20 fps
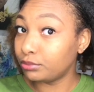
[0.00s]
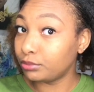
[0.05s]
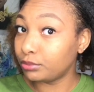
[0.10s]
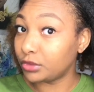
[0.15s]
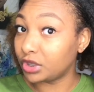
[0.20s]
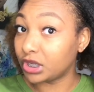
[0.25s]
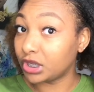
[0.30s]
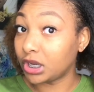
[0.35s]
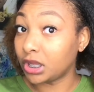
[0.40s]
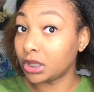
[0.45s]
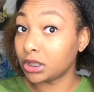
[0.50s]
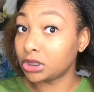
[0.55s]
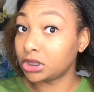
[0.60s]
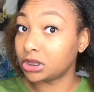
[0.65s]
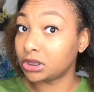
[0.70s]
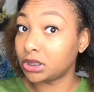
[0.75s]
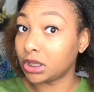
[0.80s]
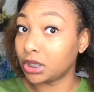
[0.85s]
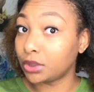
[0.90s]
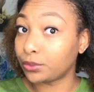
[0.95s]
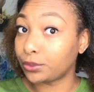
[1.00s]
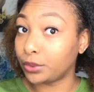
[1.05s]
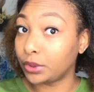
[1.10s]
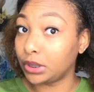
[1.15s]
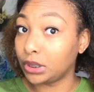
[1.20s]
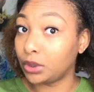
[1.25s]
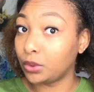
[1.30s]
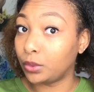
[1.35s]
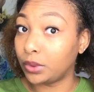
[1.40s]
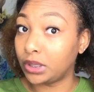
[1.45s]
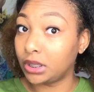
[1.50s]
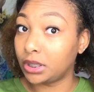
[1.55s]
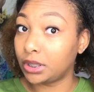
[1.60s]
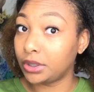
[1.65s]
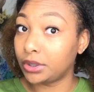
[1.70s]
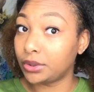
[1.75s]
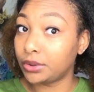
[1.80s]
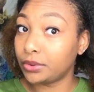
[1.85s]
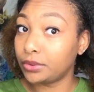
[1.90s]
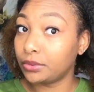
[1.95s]
the color should take really
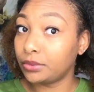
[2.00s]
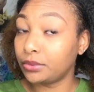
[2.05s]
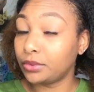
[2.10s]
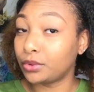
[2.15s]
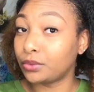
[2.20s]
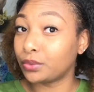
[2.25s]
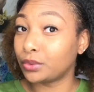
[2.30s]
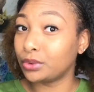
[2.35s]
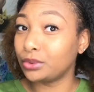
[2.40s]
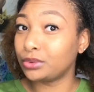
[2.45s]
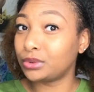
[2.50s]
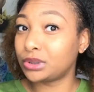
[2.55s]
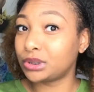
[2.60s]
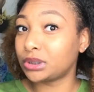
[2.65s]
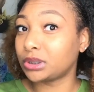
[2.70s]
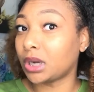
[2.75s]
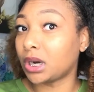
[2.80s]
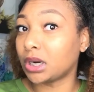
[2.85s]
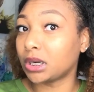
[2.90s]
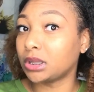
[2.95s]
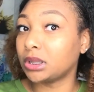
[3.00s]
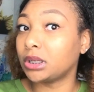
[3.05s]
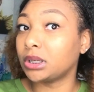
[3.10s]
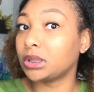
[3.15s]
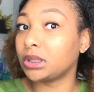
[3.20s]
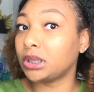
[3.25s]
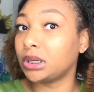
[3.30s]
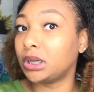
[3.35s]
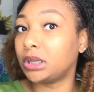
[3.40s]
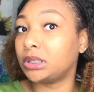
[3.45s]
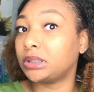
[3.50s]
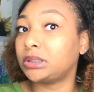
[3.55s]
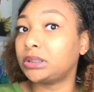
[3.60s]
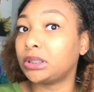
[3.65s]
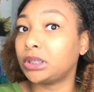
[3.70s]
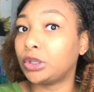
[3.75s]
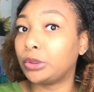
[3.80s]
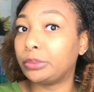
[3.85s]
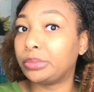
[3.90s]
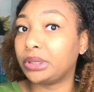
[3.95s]
well. The roots are clearly going to
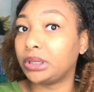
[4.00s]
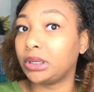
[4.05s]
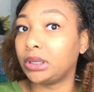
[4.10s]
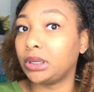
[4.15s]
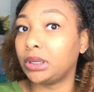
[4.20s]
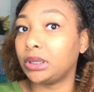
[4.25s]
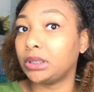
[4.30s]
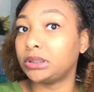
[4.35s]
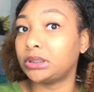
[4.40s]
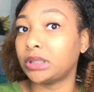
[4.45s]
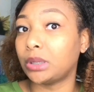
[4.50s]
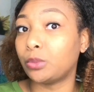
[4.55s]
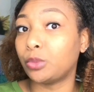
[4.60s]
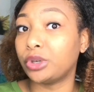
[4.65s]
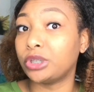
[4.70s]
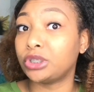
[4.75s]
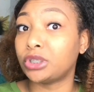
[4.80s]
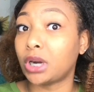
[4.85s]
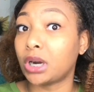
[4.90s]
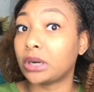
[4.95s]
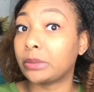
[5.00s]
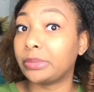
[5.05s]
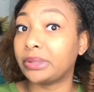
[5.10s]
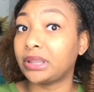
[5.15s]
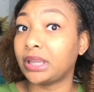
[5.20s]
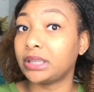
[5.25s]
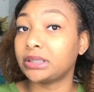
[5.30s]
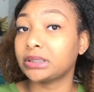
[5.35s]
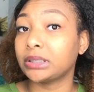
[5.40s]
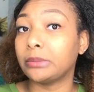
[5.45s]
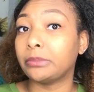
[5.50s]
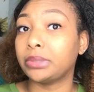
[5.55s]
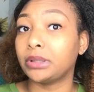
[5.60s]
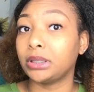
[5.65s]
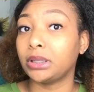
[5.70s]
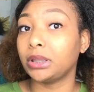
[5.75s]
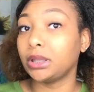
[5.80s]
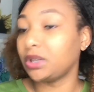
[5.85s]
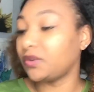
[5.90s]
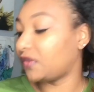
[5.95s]
still be somewhat dark, but that's
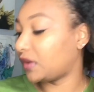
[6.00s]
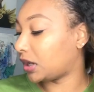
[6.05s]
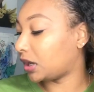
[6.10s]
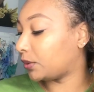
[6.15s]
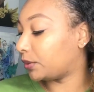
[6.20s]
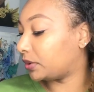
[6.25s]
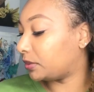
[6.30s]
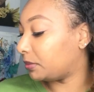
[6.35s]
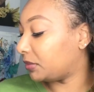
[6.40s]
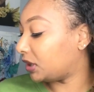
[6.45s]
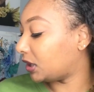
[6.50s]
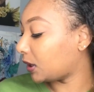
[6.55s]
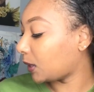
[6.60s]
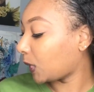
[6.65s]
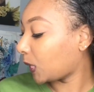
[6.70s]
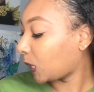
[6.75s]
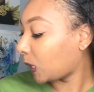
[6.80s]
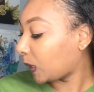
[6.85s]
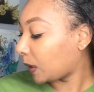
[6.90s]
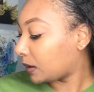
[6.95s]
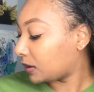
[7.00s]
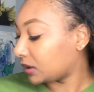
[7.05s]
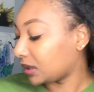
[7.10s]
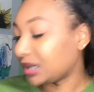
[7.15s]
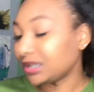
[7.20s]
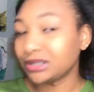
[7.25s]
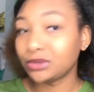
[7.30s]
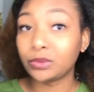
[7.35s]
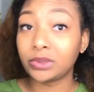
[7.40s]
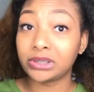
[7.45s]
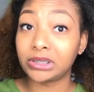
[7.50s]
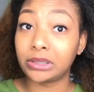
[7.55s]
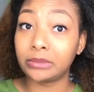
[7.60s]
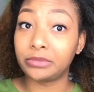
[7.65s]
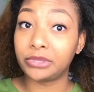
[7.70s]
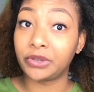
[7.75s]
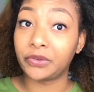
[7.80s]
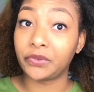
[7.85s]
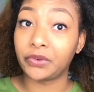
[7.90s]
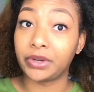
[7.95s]
completely fine with me. I just want something
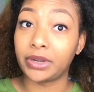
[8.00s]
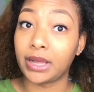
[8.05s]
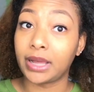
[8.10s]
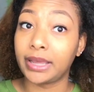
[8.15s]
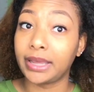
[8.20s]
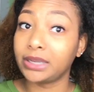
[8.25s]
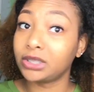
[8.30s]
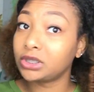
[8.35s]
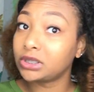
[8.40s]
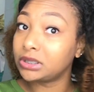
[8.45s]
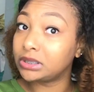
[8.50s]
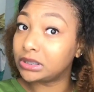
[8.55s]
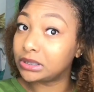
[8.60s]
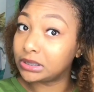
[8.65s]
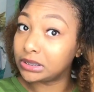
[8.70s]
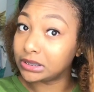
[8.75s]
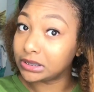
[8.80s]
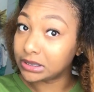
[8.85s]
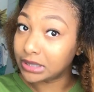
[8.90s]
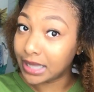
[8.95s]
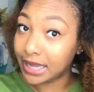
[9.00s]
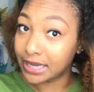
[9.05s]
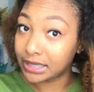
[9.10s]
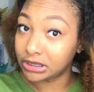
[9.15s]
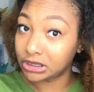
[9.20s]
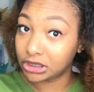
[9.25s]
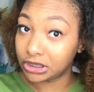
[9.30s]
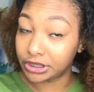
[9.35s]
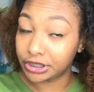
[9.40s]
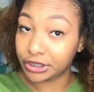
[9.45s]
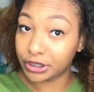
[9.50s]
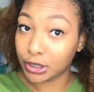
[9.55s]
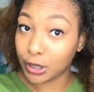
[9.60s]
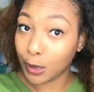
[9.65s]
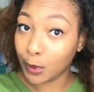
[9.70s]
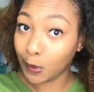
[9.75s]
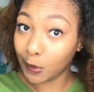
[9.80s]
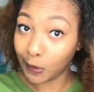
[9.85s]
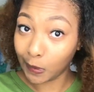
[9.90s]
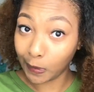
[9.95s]
different. I actually did this last year
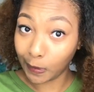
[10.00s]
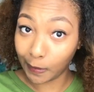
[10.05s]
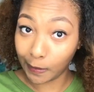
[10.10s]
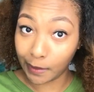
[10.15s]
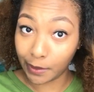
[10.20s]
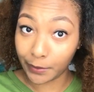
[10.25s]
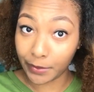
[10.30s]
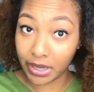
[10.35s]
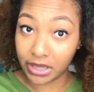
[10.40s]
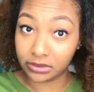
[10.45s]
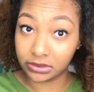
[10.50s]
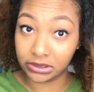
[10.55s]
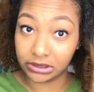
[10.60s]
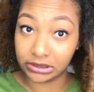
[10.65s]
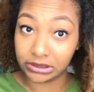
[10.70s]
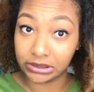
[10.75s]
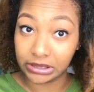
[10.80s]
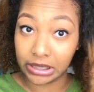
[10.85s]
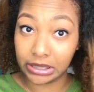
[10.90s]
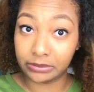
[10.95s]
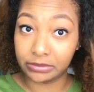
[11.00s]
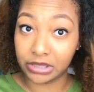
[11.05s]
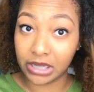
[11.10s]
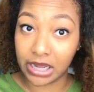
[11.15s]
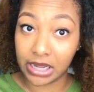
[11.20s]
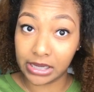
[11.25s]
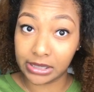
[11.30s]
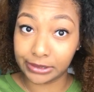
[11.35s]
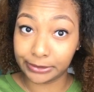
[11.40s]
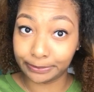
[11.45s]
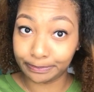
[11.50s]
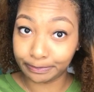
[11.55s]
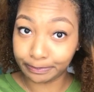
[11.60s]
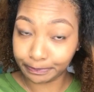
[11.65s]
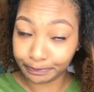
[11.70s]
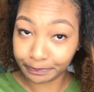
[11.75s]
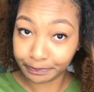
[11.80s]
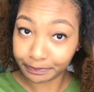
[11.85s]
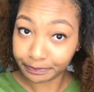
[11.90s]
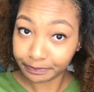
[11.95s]
around this same time,
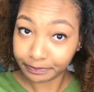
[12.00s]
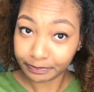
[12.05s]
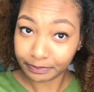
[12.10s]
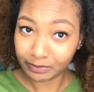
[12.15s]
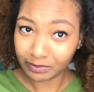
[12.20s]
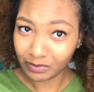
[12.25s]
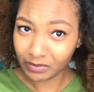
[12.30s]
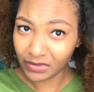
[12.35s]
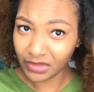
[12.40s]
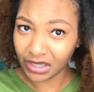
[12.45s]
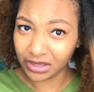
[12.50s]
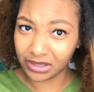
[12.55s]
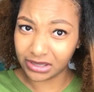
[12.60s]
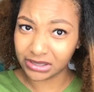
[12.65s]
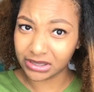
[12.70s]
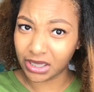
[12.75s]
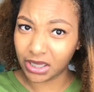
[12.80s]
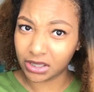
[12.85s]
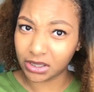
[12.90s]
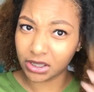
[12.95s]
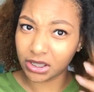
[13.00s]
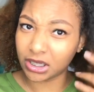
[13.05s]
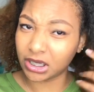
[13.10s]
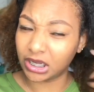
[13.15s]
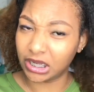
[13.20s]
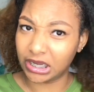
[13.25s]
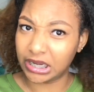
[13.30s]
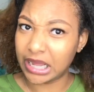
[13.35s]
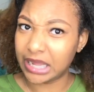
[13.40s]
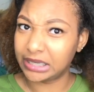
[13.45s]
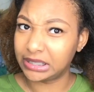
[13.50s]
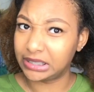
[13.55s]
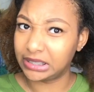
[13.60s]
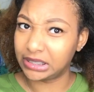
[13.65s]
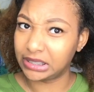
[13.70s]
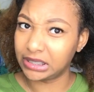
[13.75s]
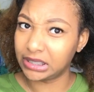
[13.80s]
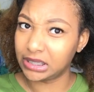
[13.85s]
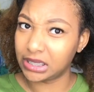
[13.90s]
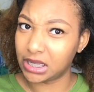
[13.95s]
this color, and I
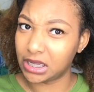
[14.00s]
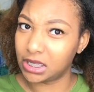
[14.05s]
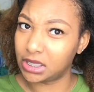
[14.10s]
did